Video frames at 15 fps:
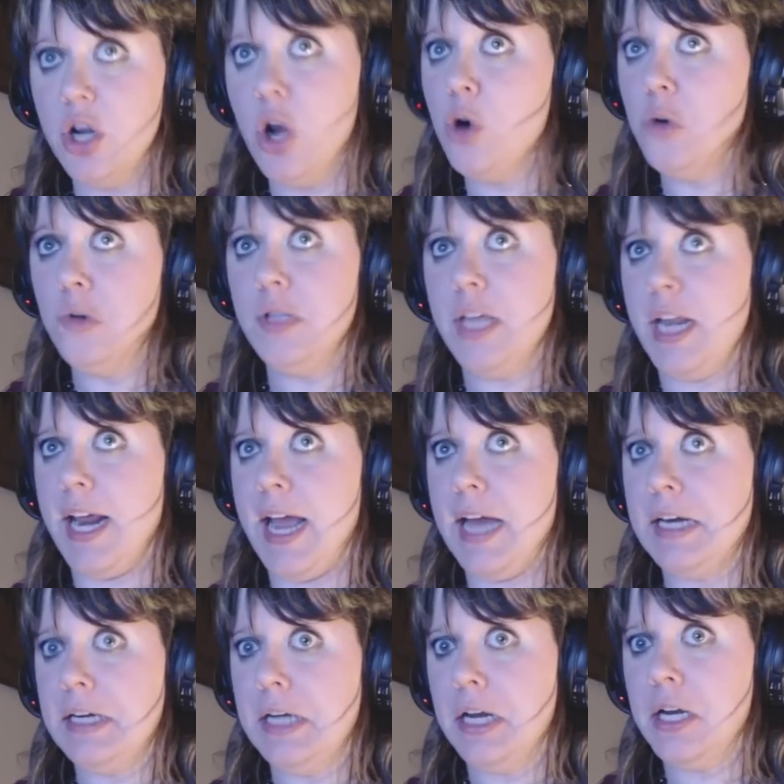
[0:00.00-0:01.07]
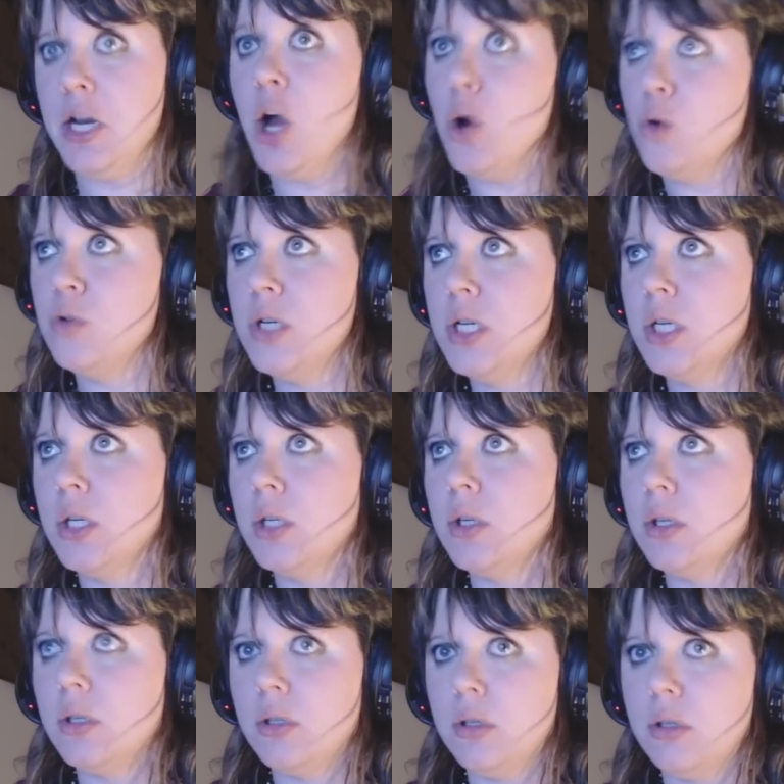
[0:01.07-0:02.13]
unknown that I had an unknown.
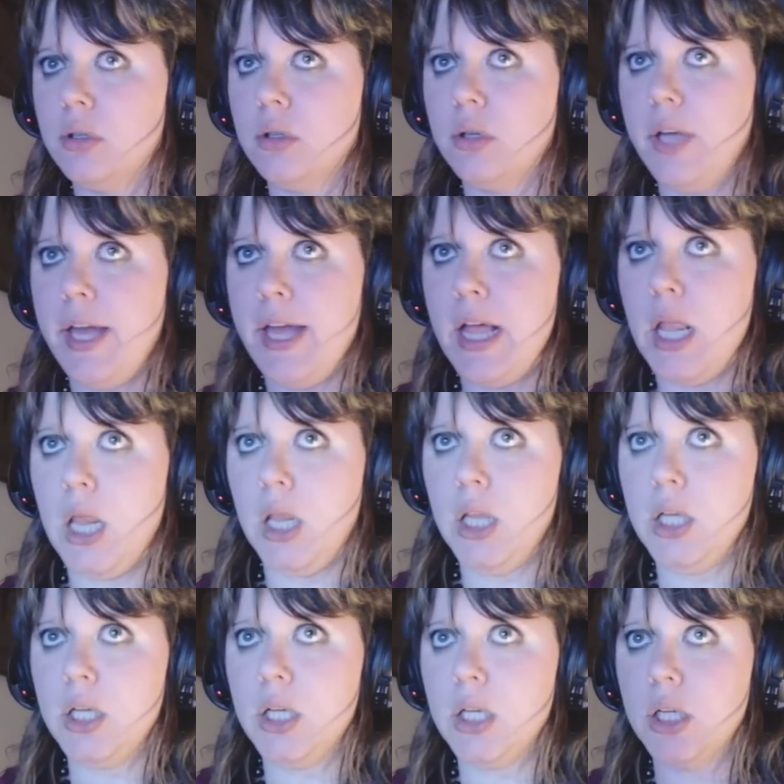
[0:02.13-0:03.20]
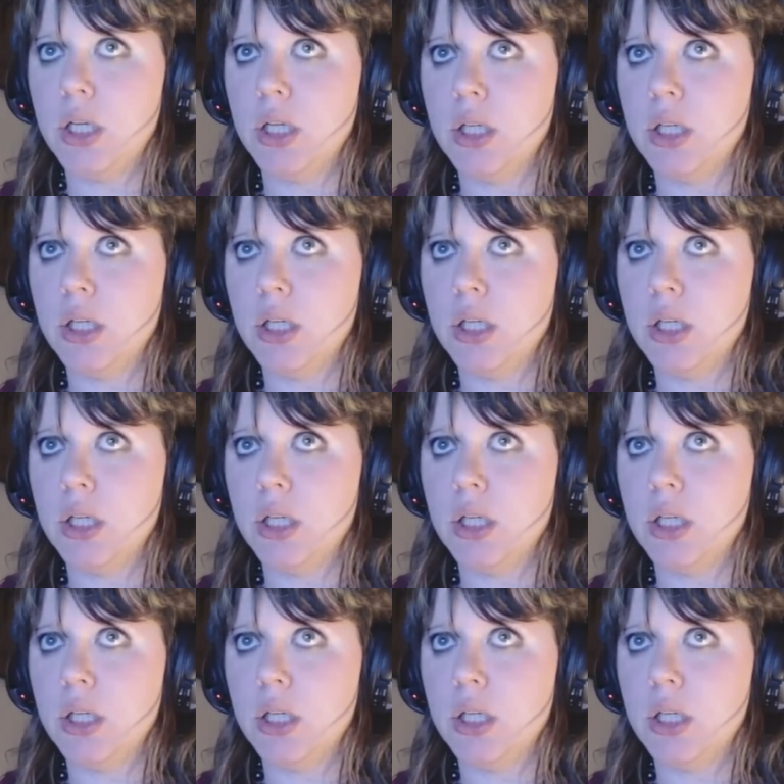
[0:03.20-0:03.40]
L